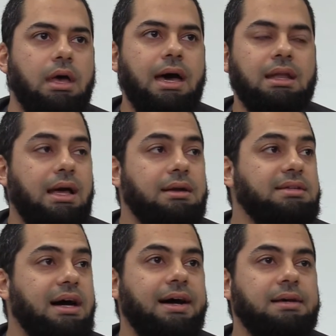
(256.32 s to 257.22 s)
And a lot of
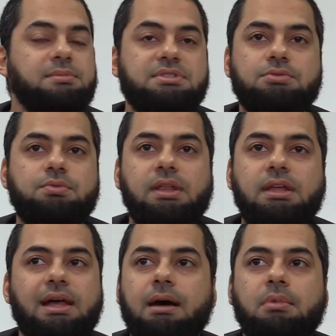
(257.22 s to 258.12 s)
times there's really
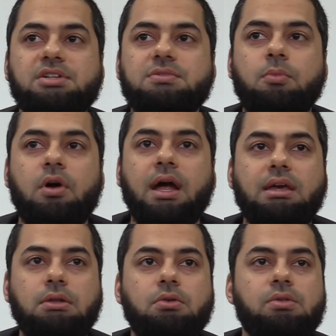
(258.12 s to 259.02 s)
not much more I
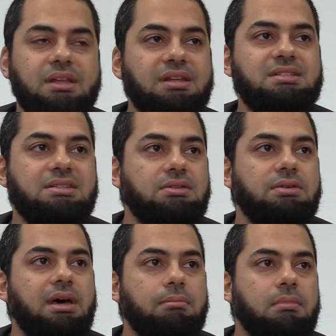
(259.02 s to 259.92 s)
can do than listen to
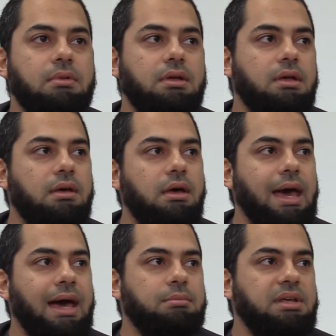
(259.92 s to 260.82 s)
them
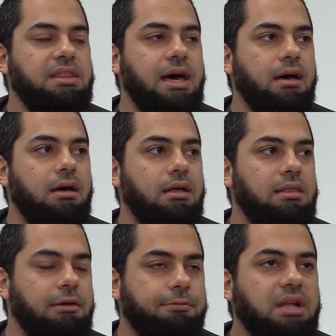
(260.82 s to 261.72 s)
and be that
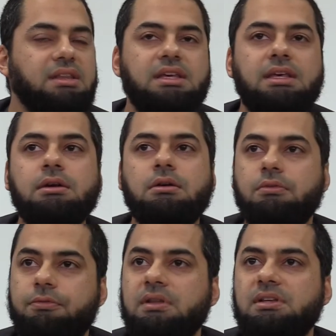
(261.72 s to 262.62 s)
friendly ear or
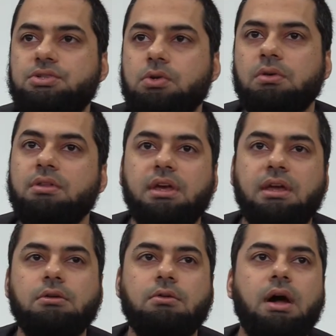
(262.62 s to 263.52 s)
friendly shoulder they
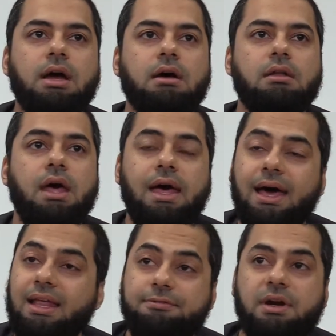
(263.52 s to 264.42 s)
can cry on. And
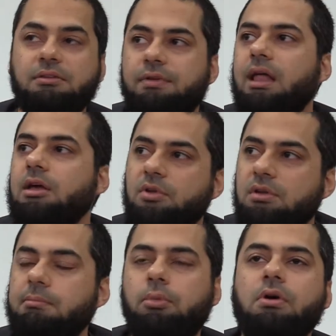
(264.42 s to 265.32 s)
that's very valuable
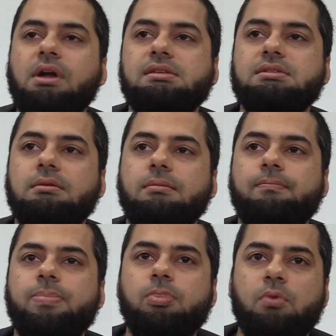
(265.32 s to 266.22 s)
and important,
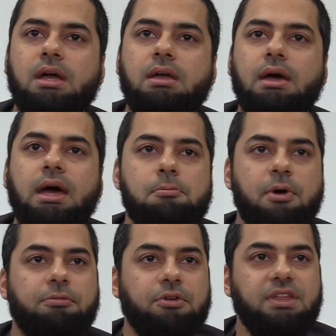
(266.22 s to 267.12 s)
right?
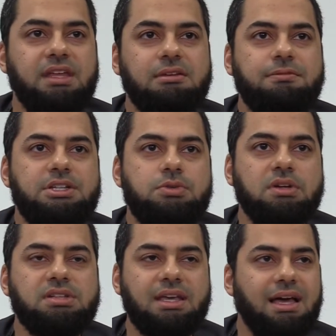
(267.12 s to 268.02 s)
But for the
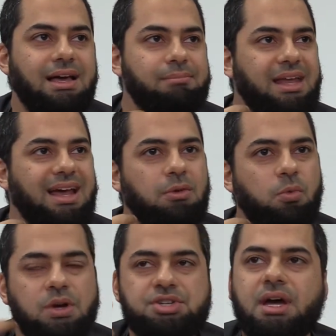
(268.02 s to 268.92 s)
individuals, I
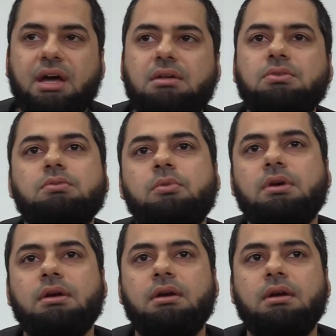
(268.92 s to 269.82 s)
wish I can do more.